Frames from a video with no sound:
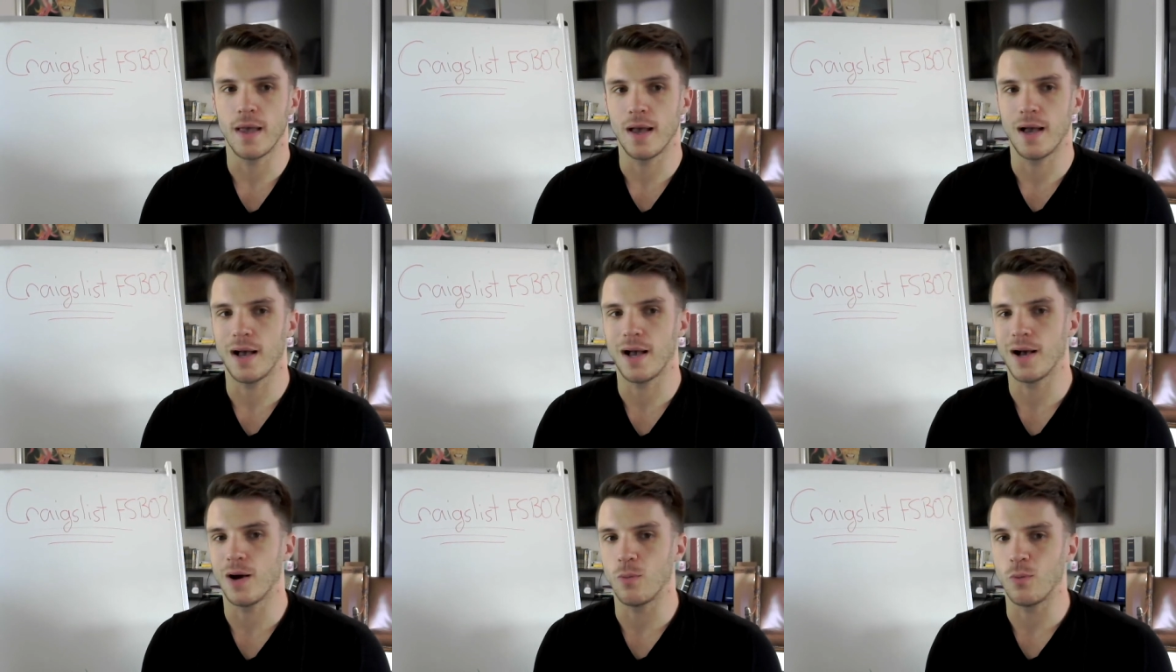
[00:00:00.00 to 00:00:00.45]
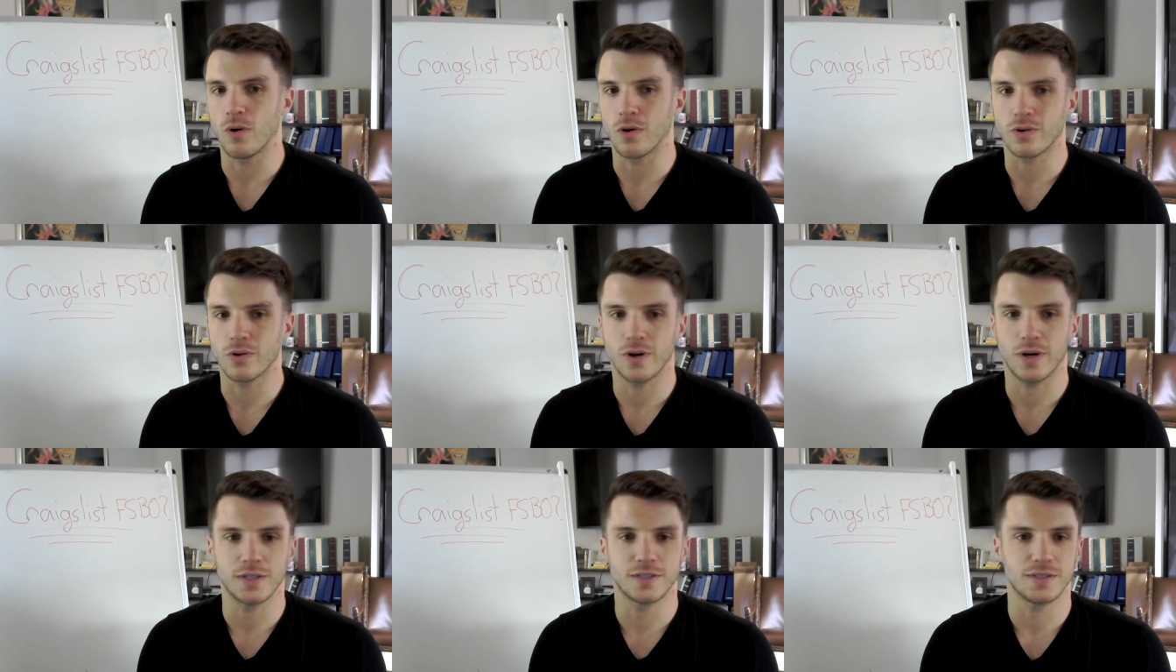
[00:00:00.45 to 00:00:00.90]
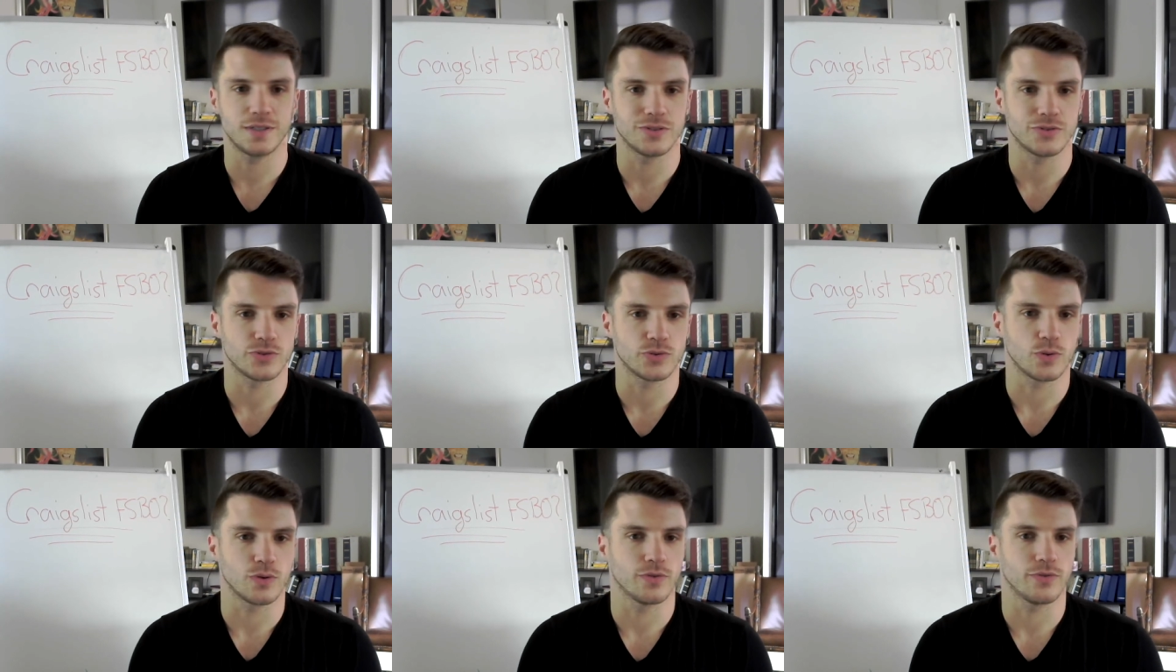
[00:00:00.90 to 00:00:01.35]
uh, while Craigslist
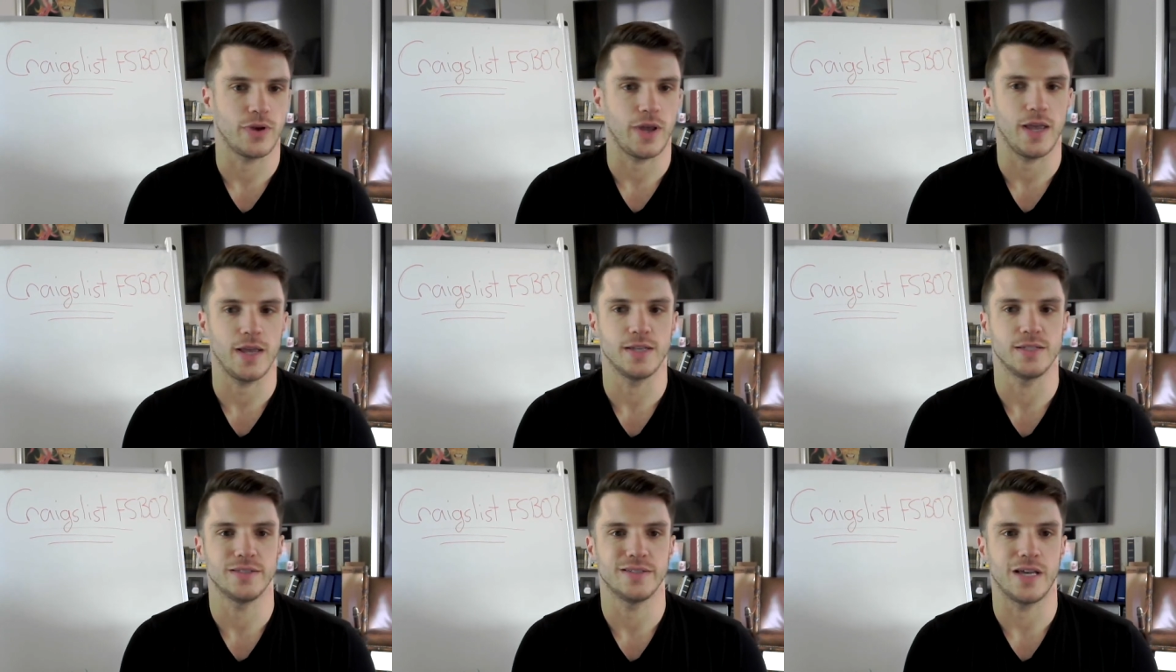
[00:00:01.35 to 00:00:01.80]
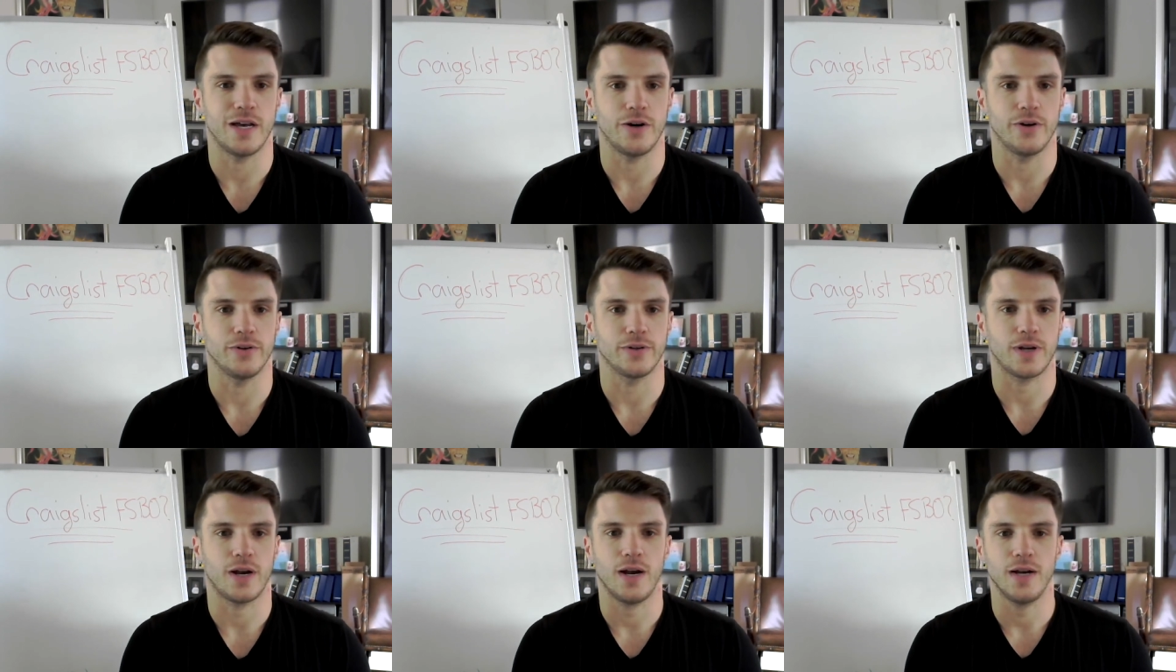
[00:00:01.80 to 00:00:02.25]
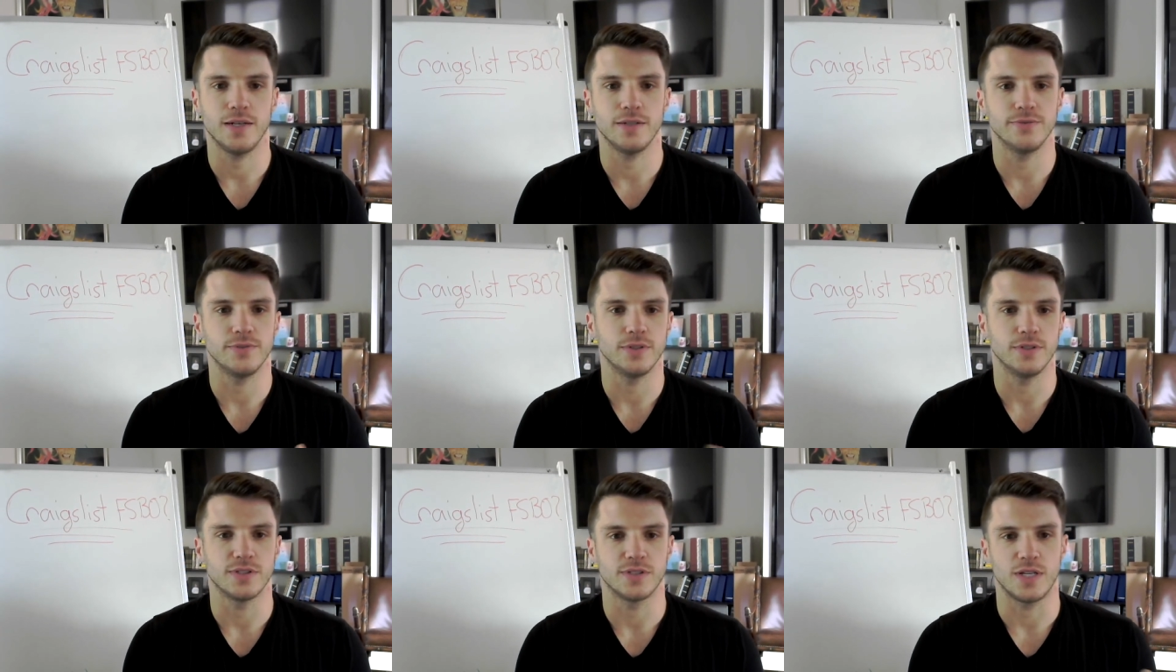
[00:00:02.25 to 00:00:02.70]
sort of hangs out kind of
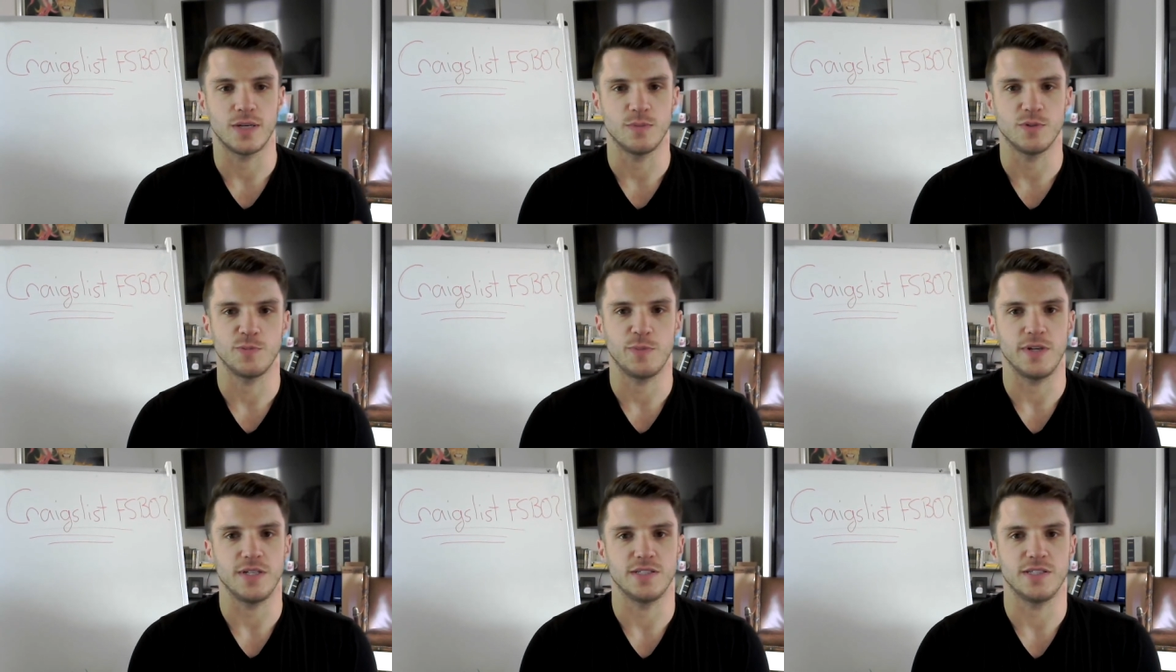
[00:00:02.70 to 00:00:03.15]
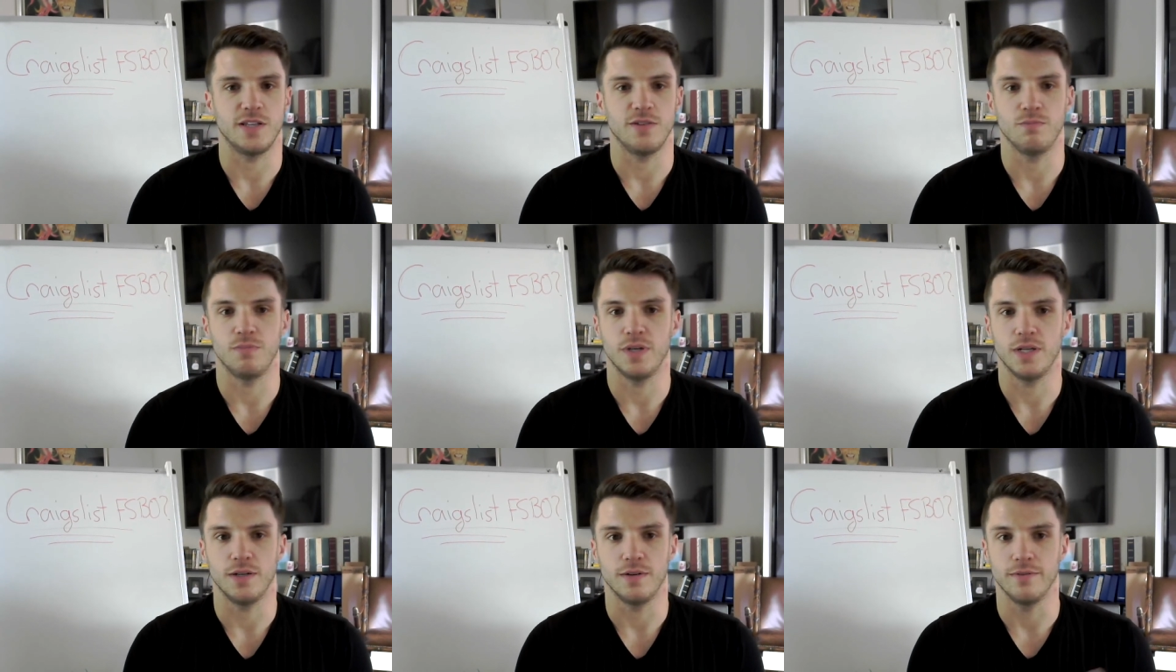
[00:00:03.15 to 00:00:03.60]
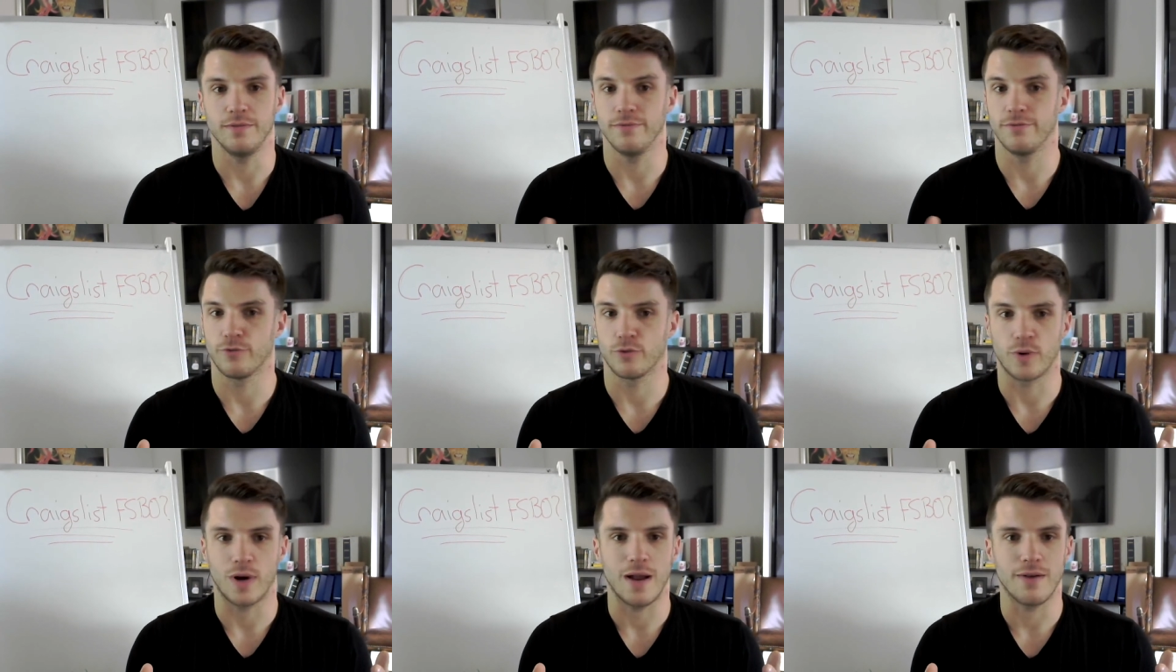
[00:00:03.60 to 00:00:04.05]
in the same space they've been
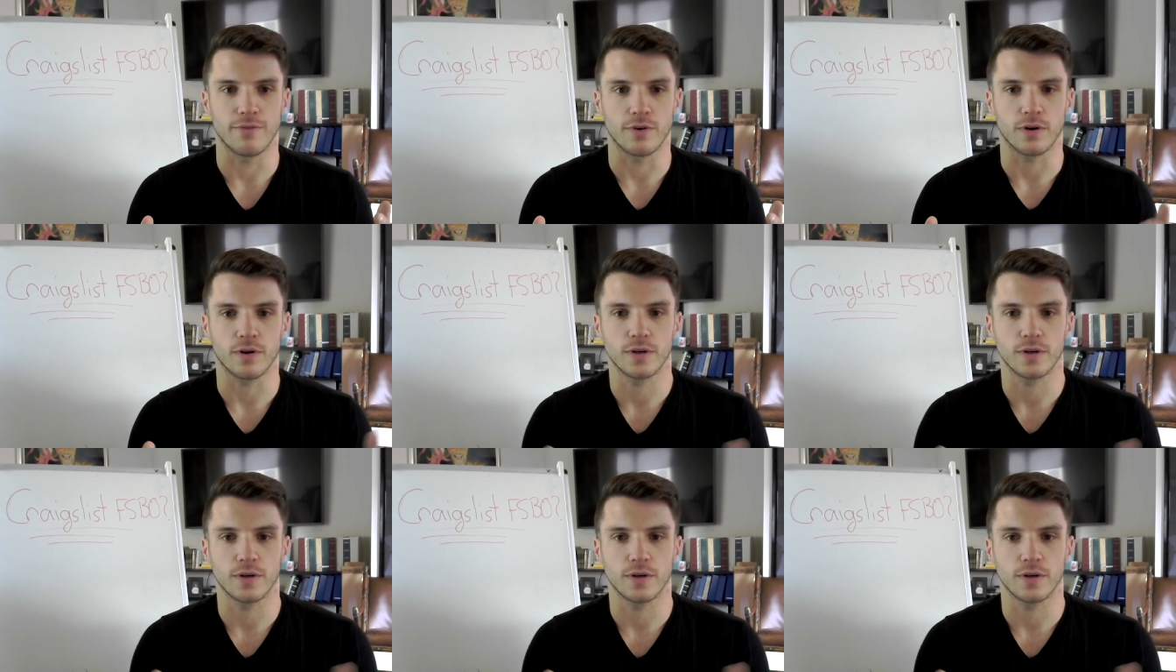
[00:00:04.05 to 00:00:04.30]
forever.